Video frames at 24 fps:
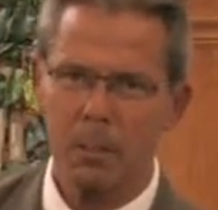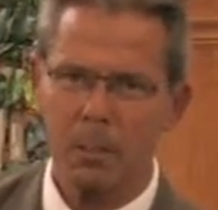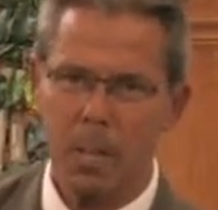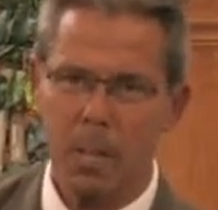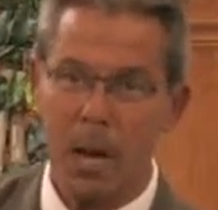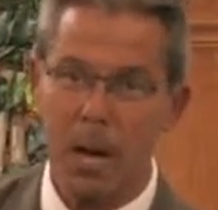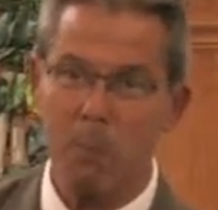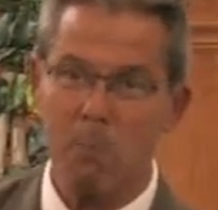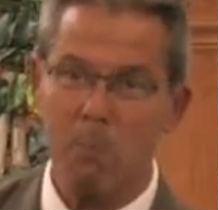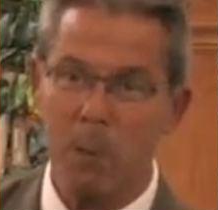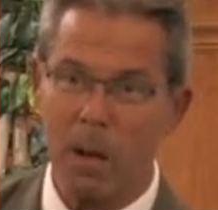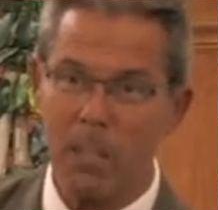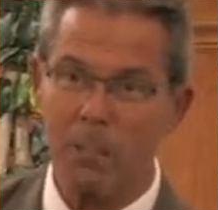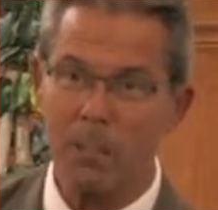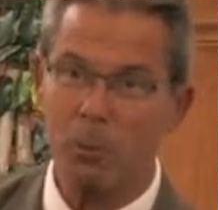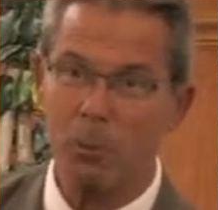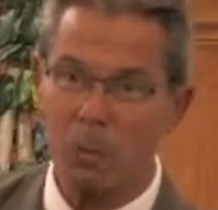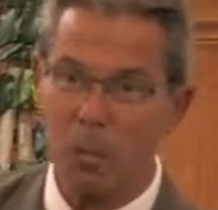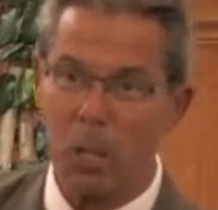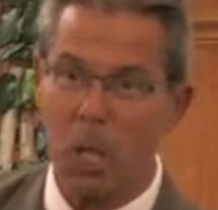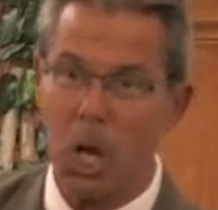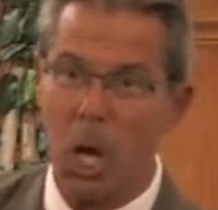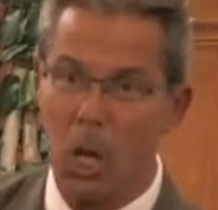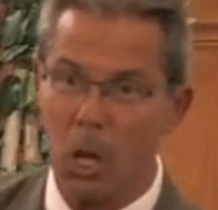I'm much
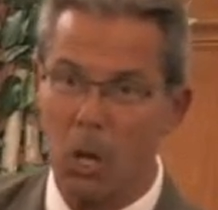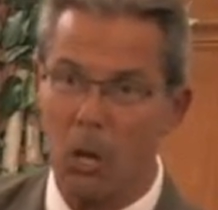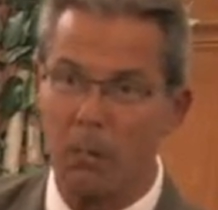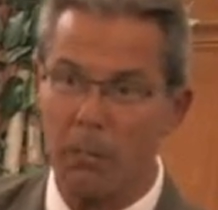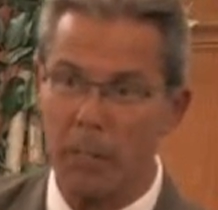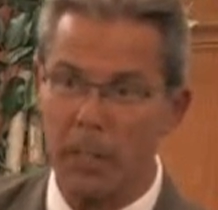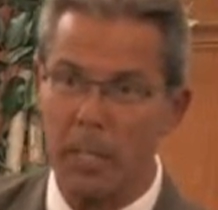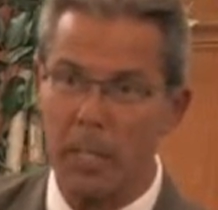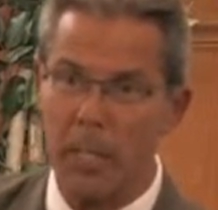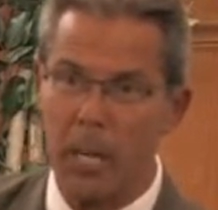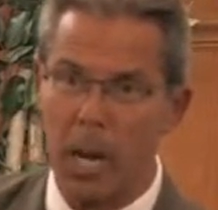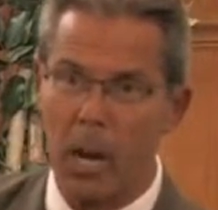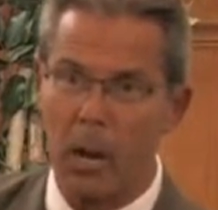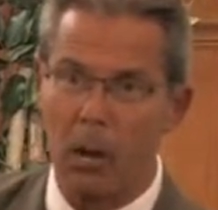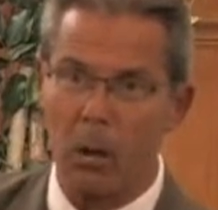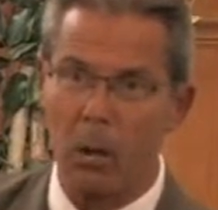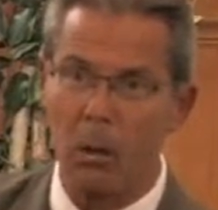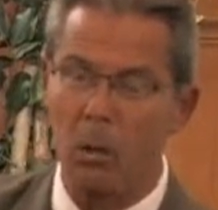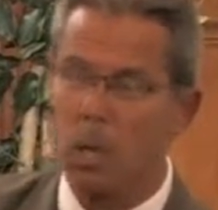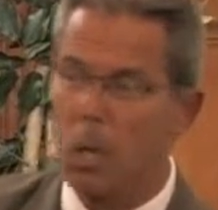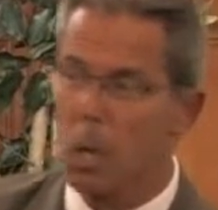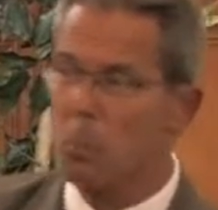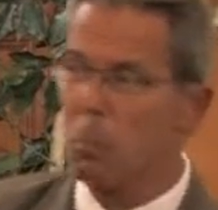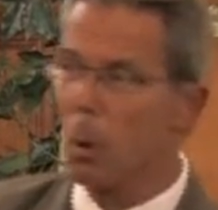younger than Carol.
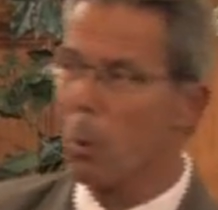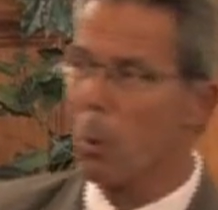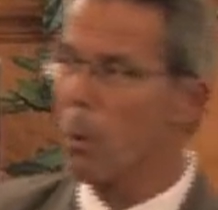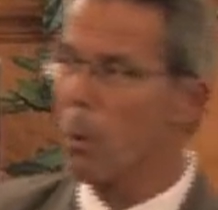But